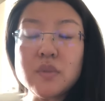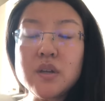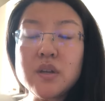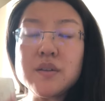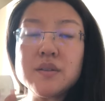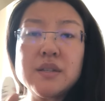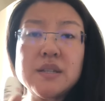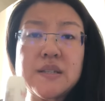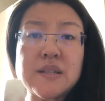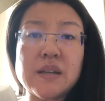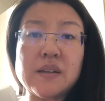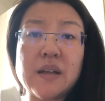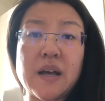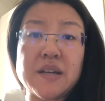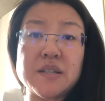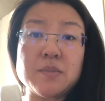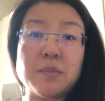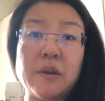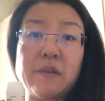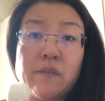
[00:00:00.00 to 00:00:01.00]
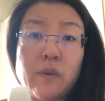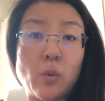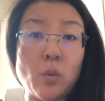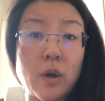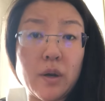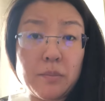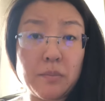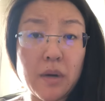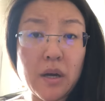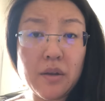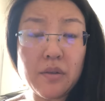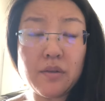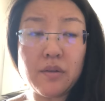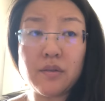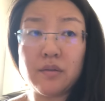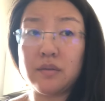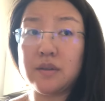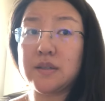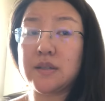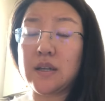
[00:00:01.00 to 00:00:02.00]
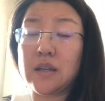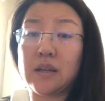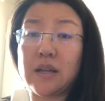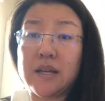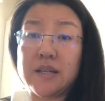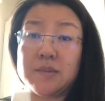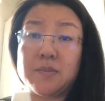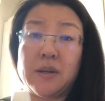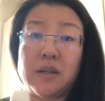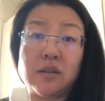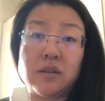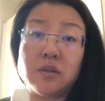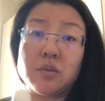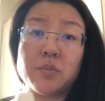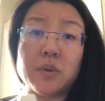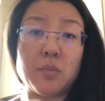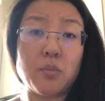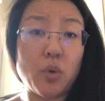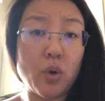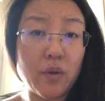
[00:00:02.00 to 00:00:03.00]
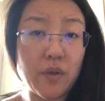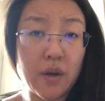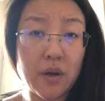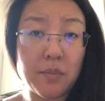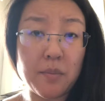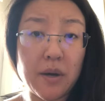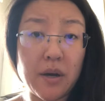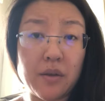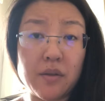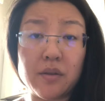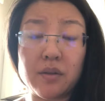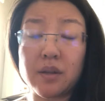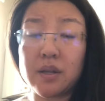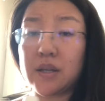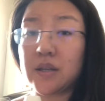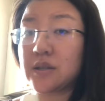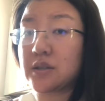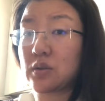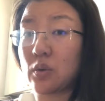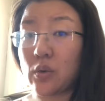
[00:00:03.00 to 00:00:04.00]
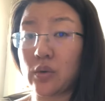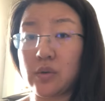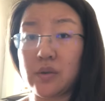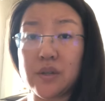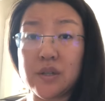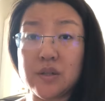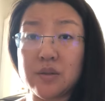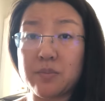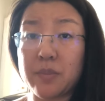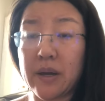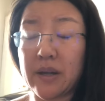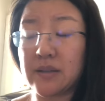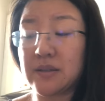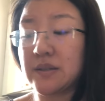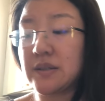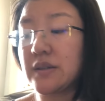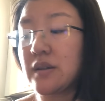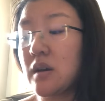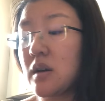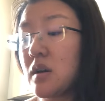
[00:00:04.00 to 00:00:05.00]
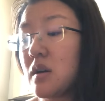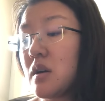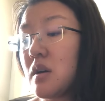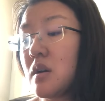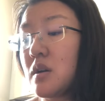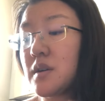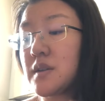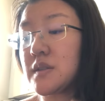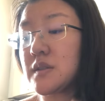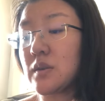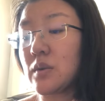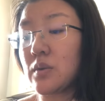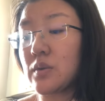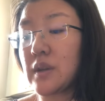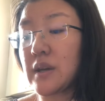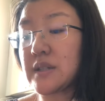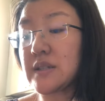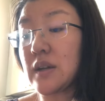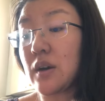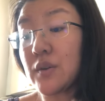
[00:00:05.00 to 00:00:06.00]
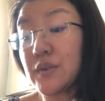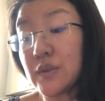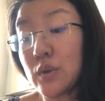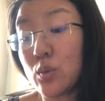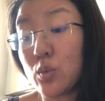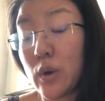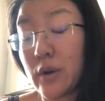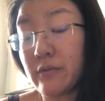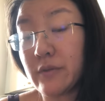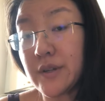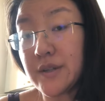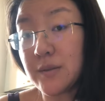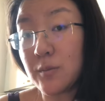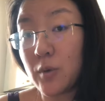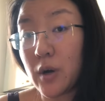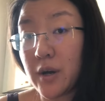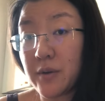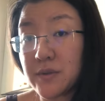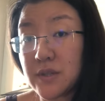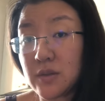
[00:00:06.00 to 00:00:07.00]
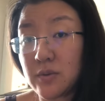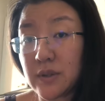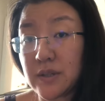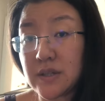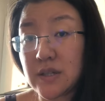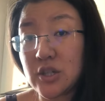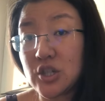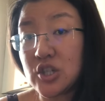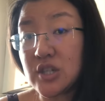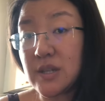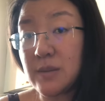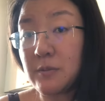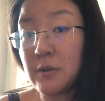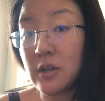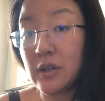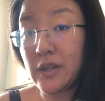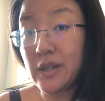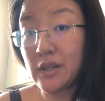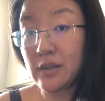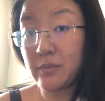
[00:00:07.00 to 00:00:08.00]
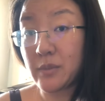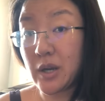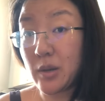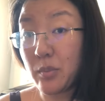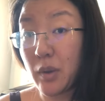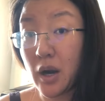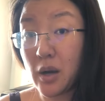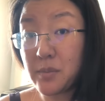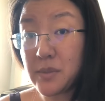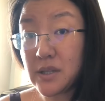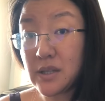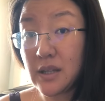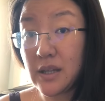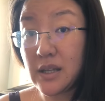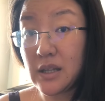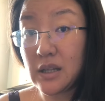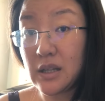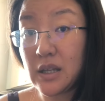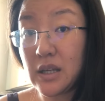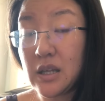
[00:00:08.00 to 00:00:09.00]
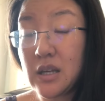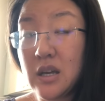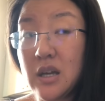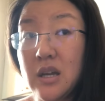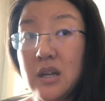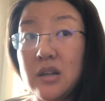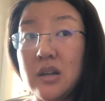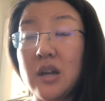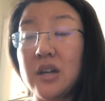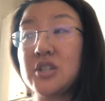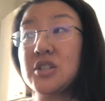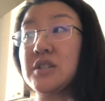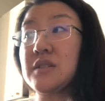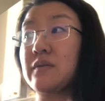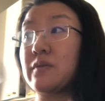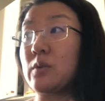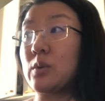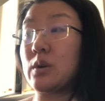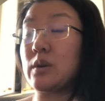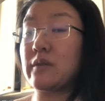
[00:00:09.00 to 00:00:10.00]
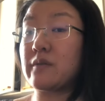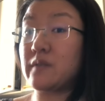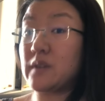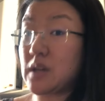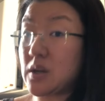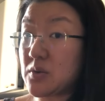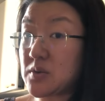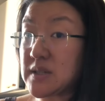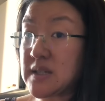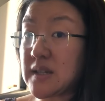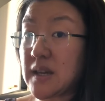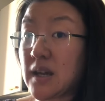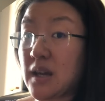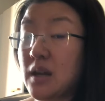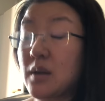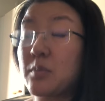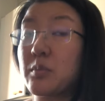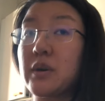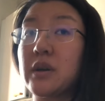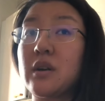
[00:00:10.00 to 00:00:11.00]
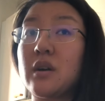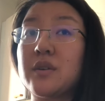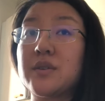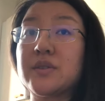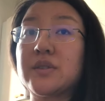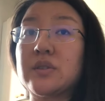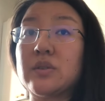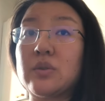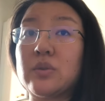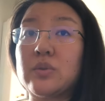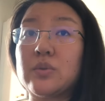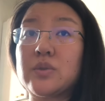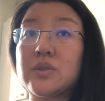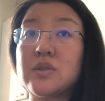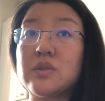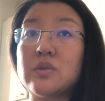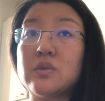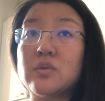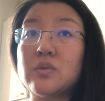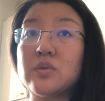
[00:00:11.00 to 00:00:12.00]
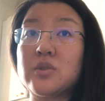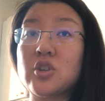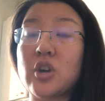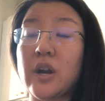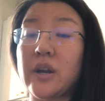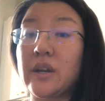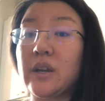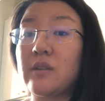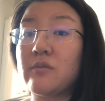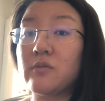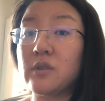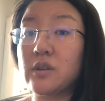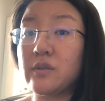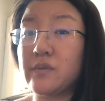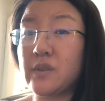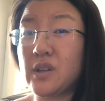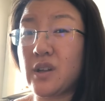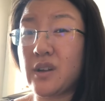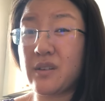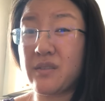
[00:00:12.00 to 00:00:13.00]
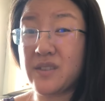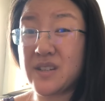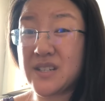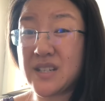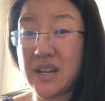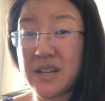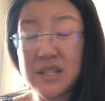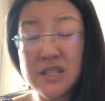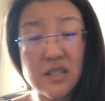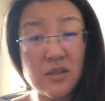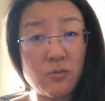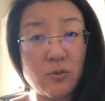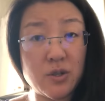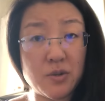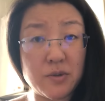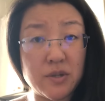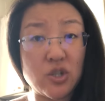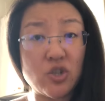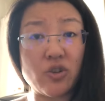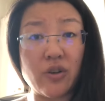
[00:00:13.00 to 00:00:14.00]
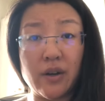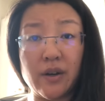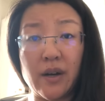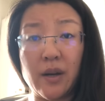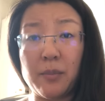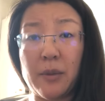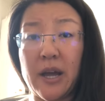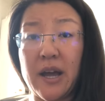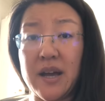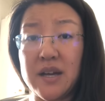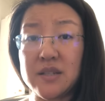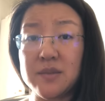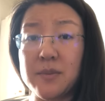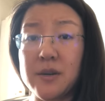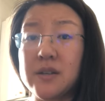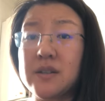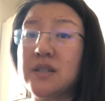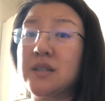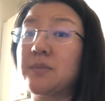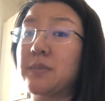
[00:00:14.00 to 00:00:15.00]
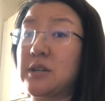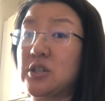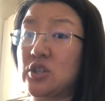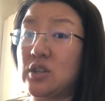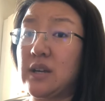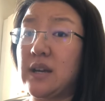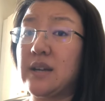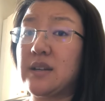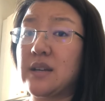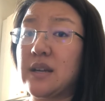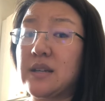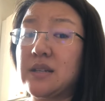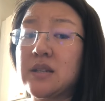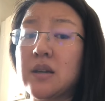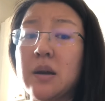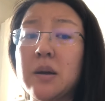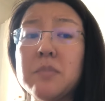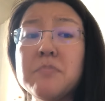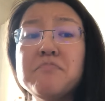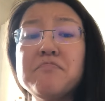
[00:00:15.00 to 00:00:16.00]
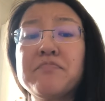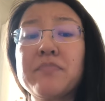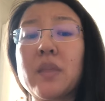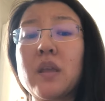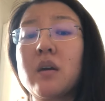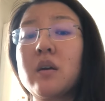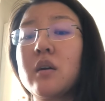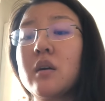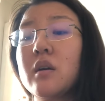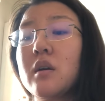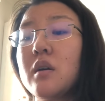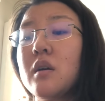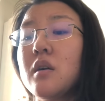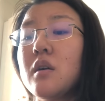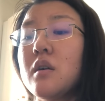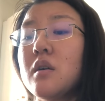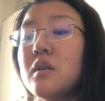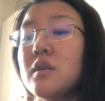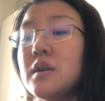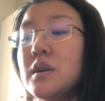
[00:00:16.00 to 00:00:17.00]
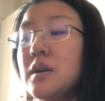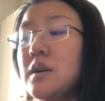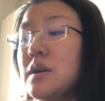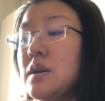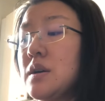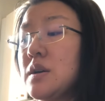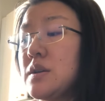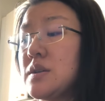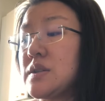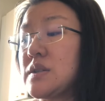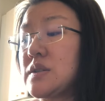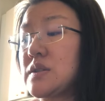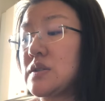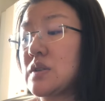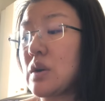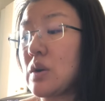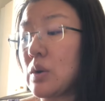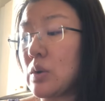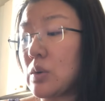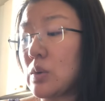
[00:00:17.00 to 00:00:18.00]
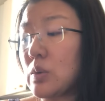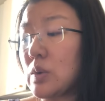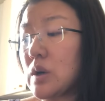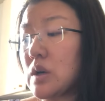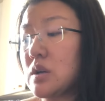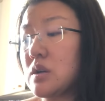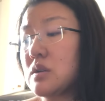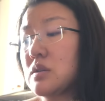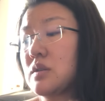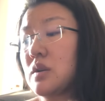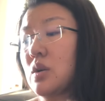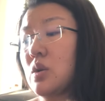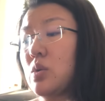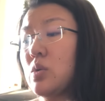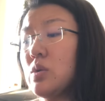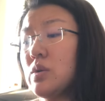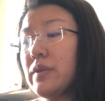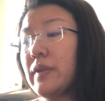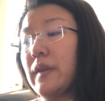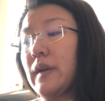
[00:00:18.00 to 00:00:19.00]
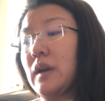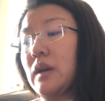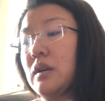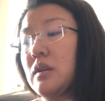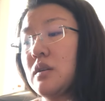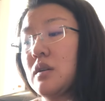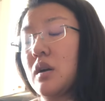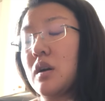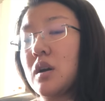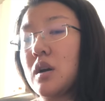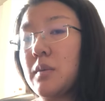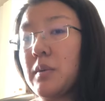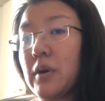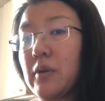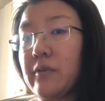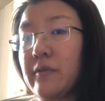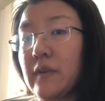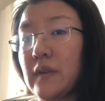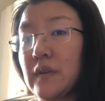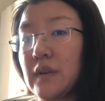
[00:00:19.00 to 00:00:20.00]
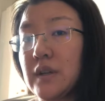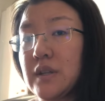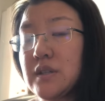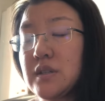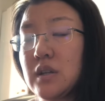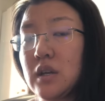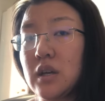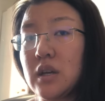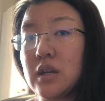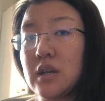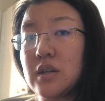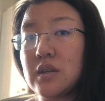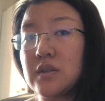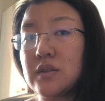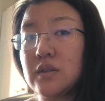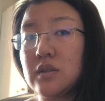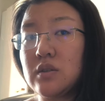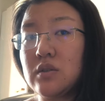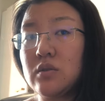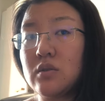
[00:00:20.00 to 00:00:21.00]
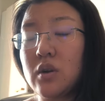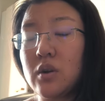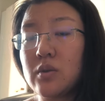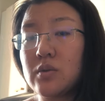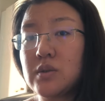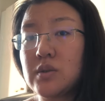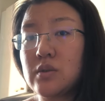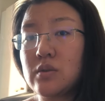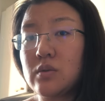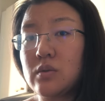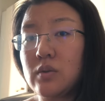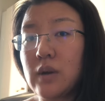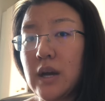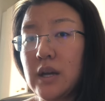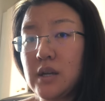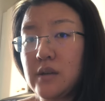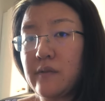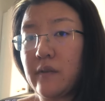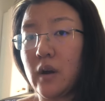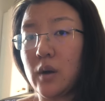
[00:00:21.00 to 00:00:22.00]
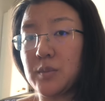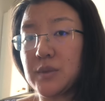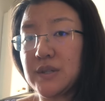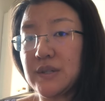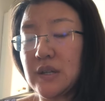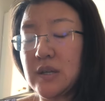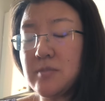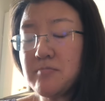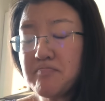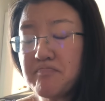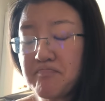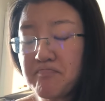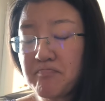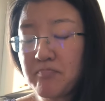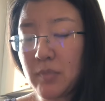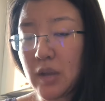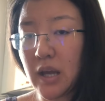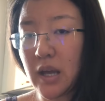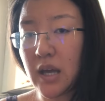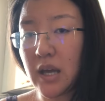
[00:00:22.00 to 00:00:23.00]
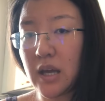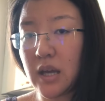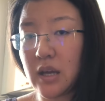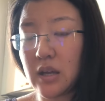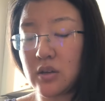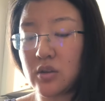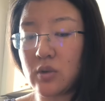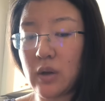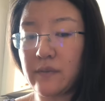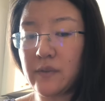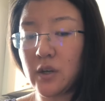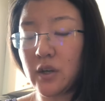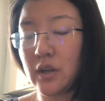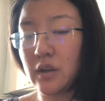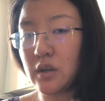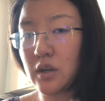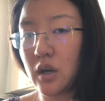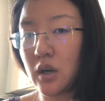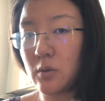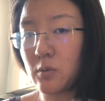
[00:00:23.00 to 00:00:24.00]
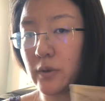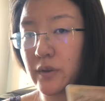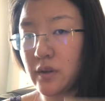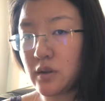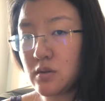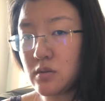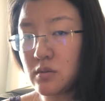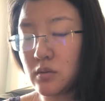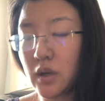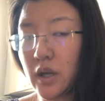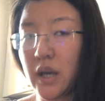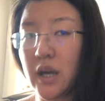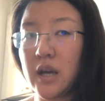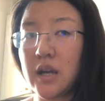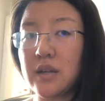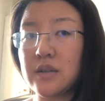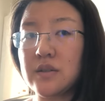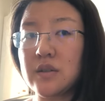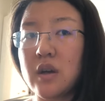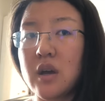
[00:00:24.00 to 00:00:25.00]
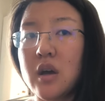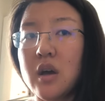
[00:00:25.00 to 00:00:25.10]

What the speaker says: this can last me for 1 month. This can last me a little bit more than a month. It totally depends. So that's also one reason why I was doing such deep cleaning in my apartment lately, not just for video's sake, but also to try and get rid of a lot of the dust, which was triggering my asthma, especially at nighttime. So the cool thing about Finland is you go to any pharmacy and you have your Keller Card with you, and